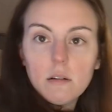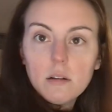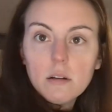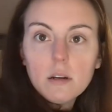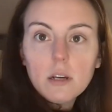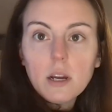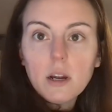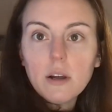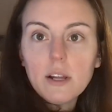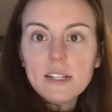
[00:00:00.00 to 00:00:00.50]

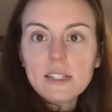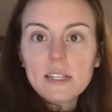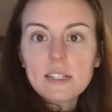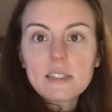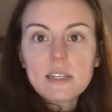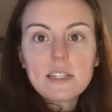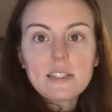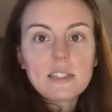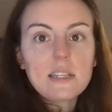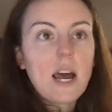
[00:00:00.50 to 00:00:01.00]
You know,
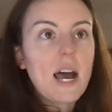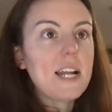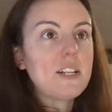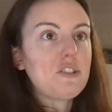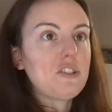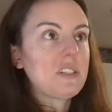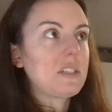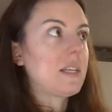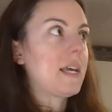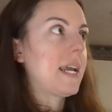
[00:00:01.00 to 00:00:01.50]
it's not
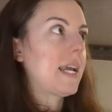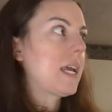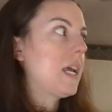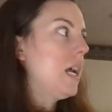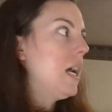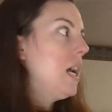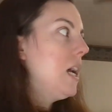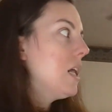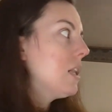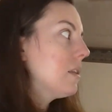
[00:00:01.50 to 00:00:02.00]
just like,
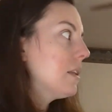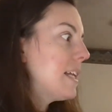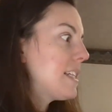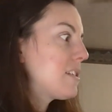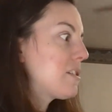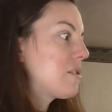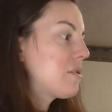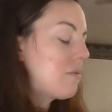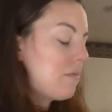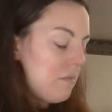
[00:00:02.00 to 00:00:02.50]

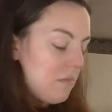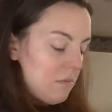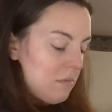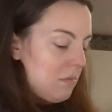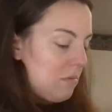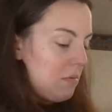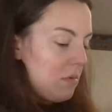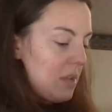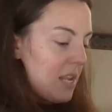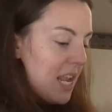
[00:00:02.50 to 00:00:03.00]
let's
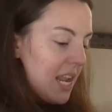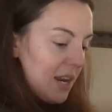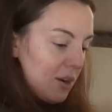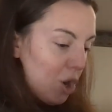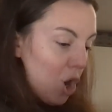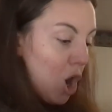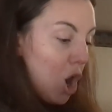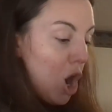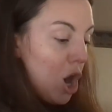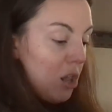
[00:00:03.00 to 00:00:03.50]
eat
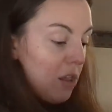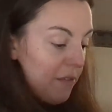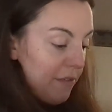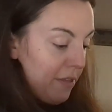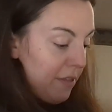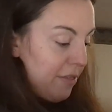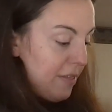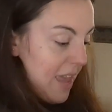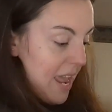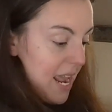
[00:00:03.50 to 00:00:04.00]
all of
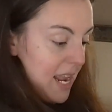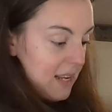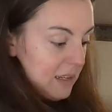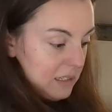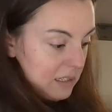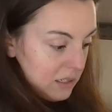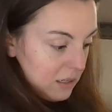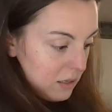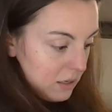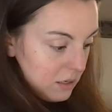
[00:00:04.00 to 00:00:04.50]
the
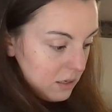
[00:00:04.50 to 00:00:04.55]
things.